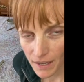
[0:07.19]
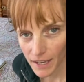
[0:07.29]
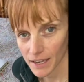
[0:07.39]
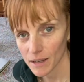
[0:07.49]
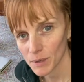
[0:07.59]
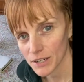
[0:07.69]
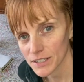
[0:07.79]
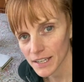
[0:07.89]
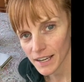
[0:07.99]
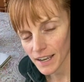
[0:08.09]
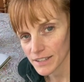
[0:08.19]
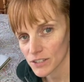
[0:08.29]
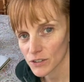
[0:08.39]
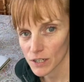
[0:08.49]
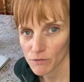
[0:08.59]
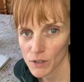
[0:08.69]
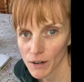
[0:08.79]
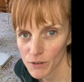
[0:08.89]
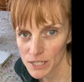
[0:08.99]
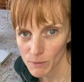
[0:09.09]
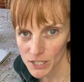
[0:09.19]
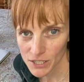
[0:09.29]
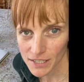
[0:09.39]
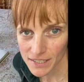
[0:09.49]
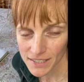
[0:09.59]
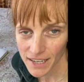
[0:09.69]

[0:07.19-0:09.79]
and I'm here today as your grief recovery specialist,